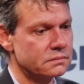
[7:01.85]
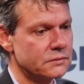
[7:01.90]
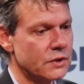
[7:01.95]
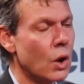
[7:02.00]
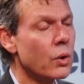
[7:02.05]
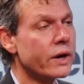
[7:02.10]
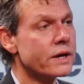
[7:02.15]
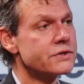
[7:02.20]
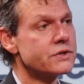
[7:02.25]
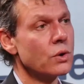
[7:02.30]

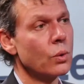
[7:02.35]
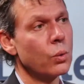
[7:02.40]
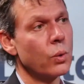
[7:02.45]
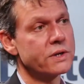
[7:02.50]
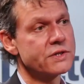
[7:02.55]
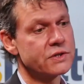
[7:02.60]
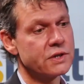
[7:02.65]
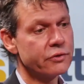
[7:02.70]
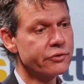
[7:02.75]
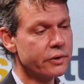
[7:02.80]
Okay, so
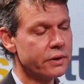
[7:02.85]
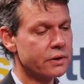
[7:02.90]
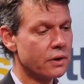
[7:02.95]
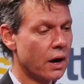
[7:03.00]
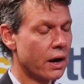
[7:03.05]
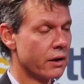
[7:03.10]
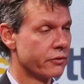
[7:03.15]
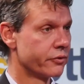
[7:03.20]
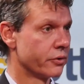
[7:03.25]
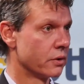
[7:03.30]
what's different
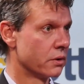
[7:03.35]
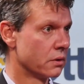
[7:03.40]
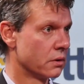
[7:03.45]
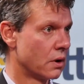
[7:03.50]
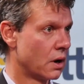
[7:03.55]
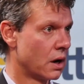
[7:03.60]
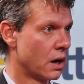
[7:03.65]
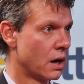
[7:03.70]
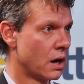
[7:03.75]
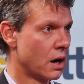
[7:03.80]
for
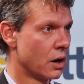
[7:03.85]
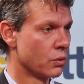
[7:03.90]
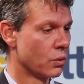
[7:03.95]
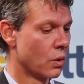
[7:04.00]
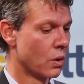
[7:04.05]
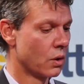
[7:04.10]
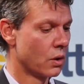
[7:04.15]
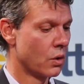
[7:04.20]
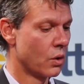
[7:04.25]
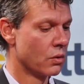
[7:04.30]
Aurora